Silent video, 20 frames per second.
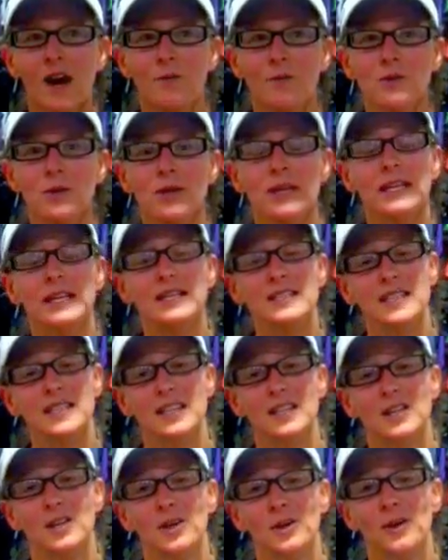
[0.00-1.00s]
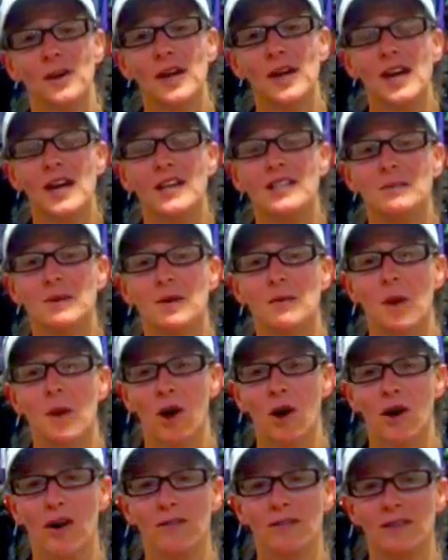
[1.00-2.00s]
So I can continue to be a
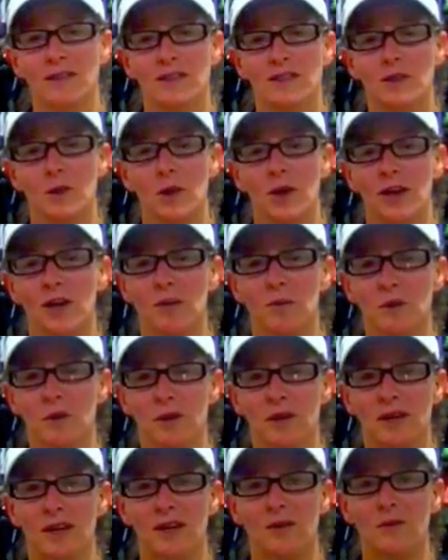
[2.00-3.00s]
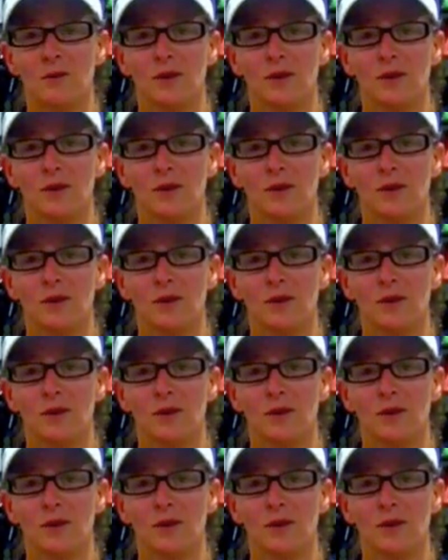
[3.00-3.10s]
part of this great community.